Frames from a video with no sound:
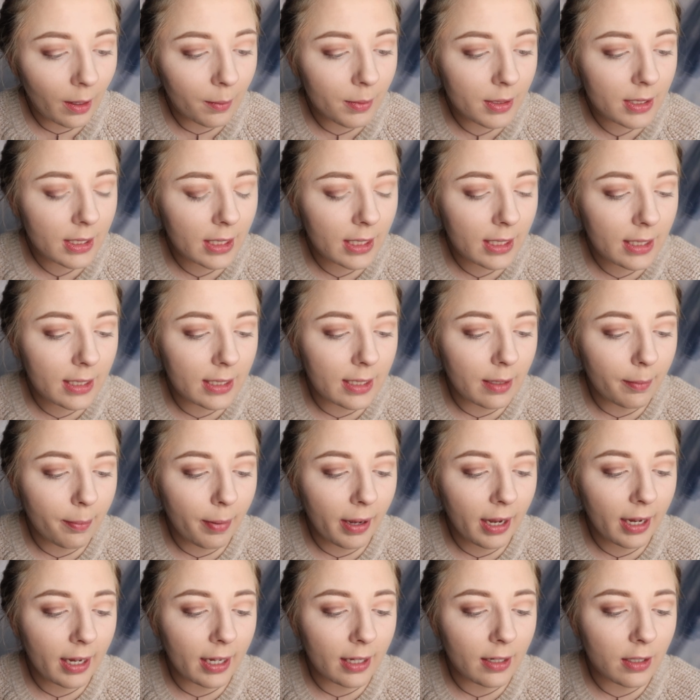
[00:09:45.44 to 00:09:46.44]
I'm just gonna
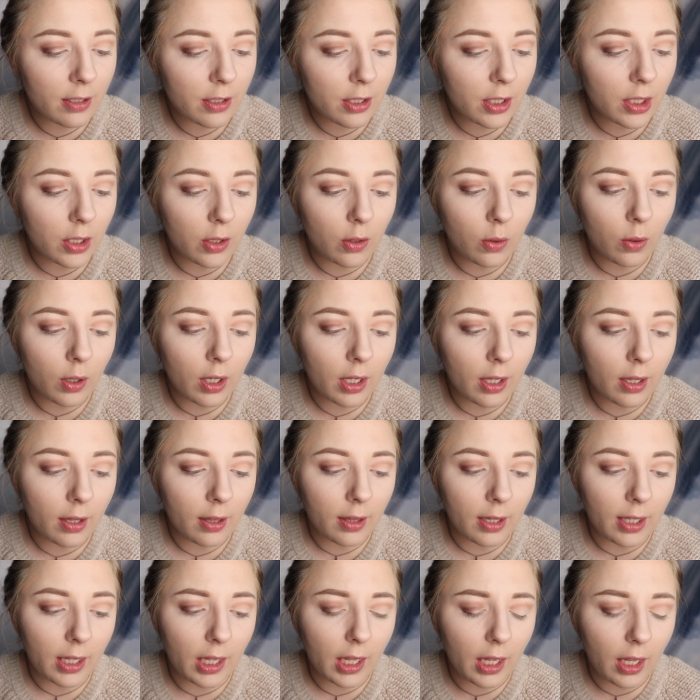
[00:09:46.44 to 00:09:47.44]
dip back into
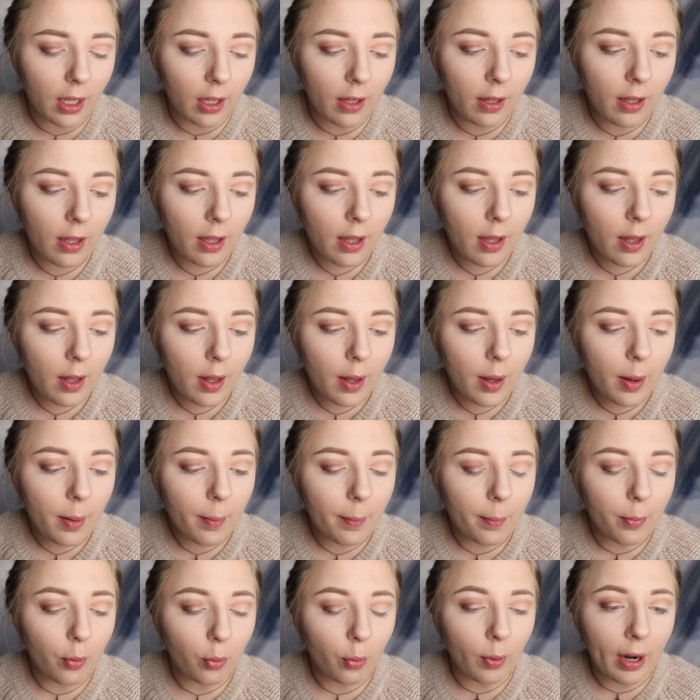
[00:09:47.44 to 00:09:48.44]
the
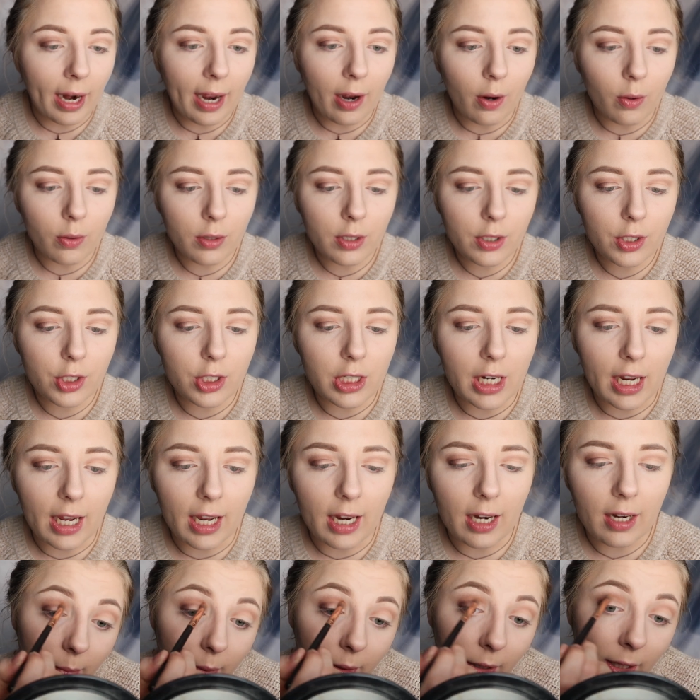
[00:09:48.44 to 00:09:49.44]
brown
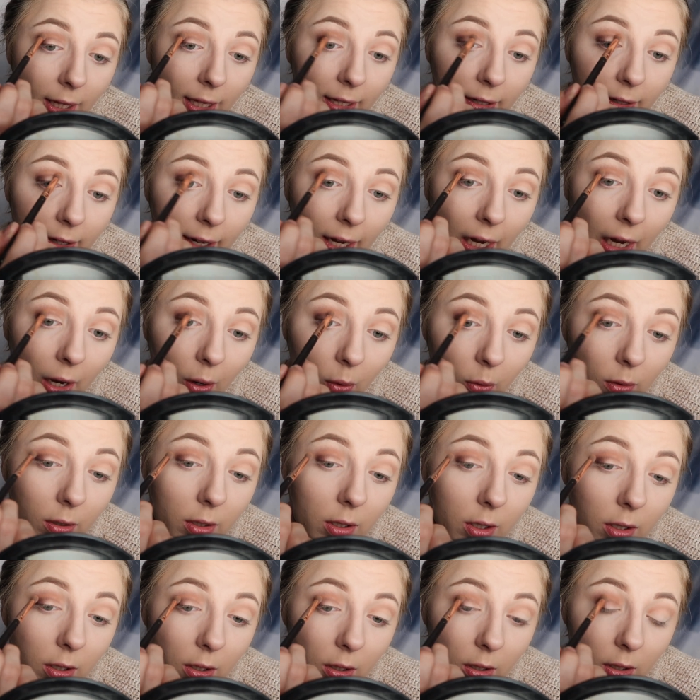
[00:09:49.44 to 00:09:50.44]
shade, blend
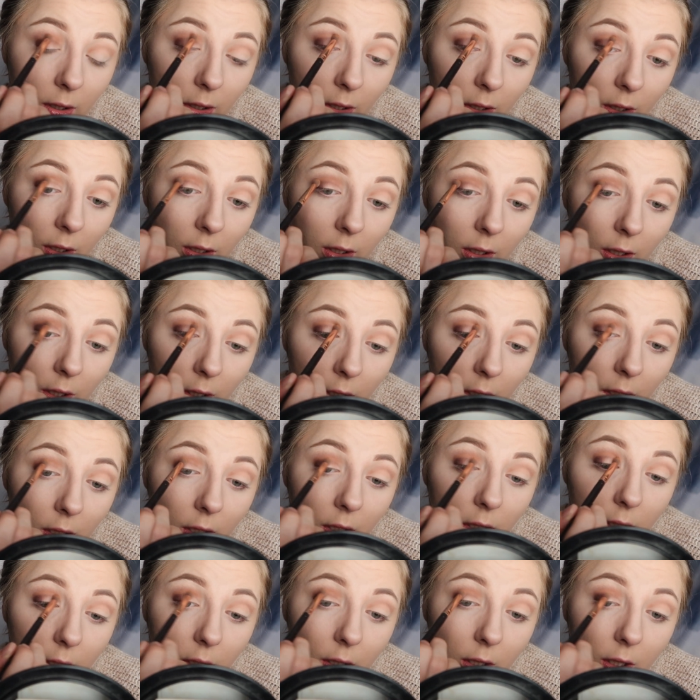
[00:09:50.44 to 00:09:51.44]
out
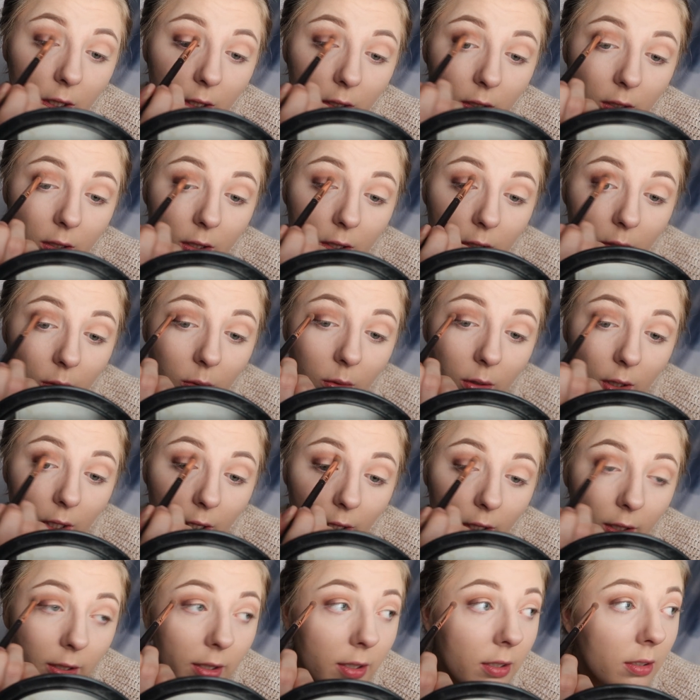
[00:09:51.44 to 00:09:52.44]
these two
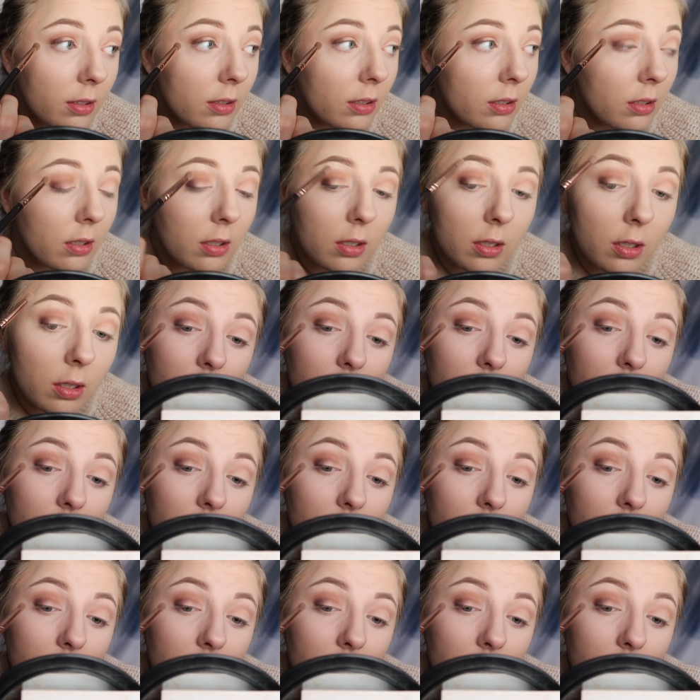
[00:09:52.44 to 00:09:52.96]
colors.